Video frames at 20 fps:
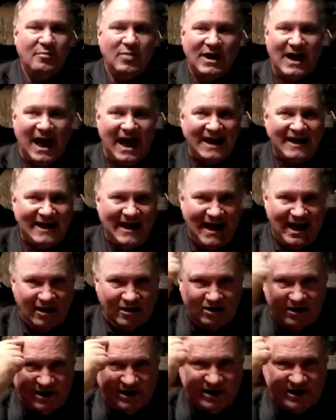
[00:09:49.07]
But I
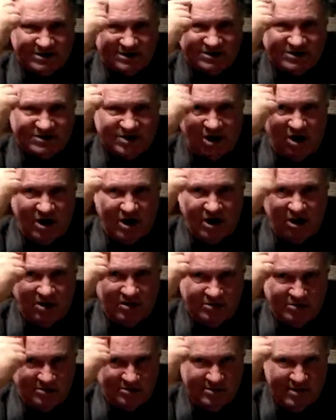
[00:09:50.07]
can't click install.